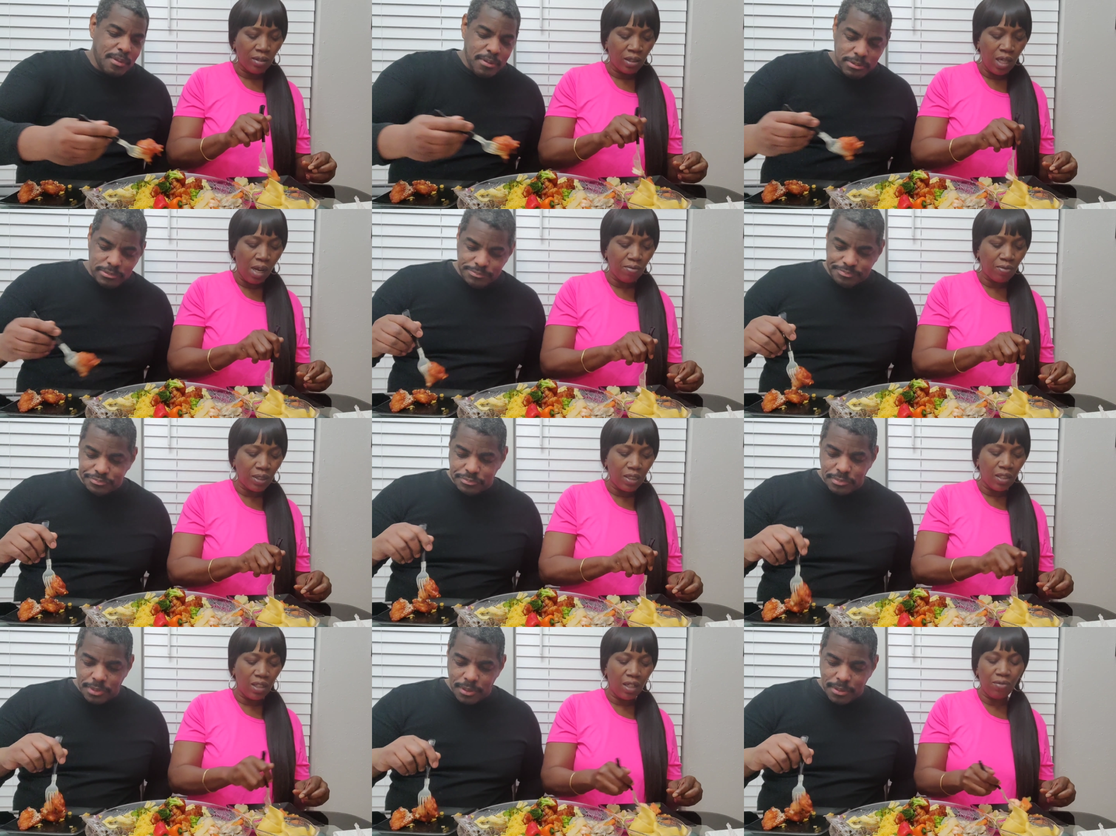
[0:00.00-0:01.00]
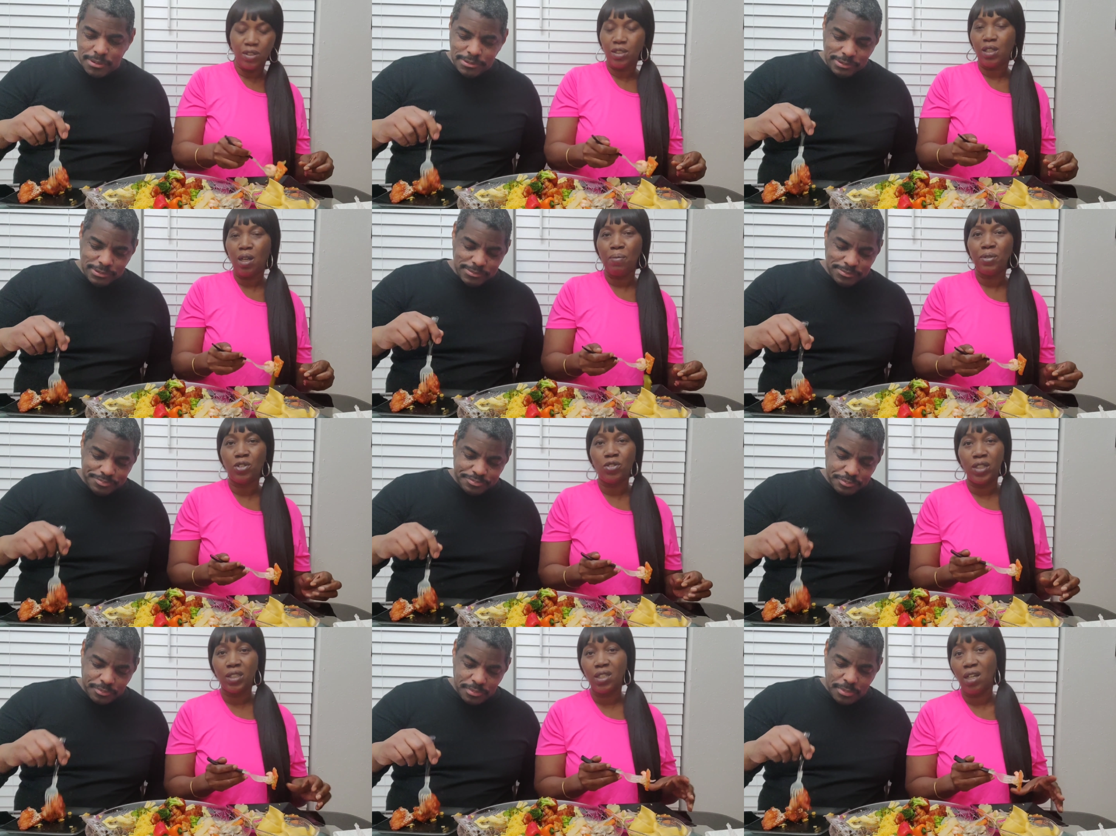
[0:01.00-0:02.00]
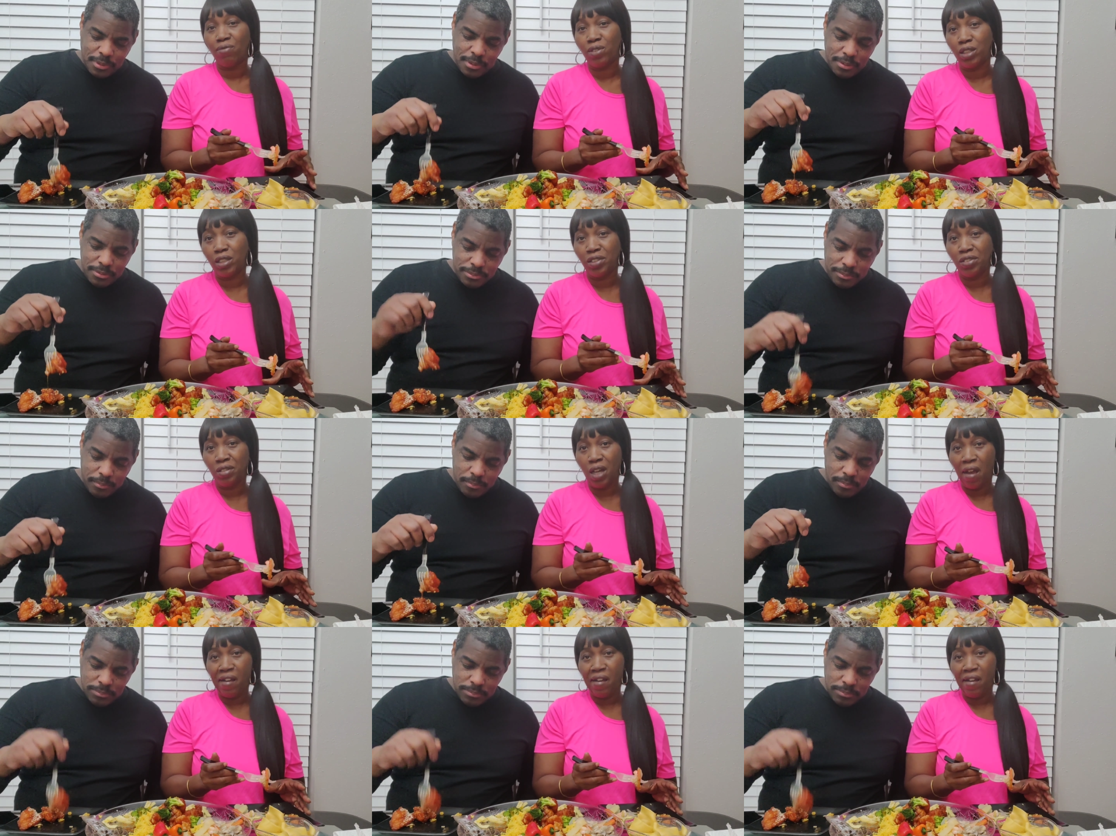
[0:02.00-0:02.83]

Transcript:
Speaker 1: Yeah, we're going to have us a couple of drinks after this, you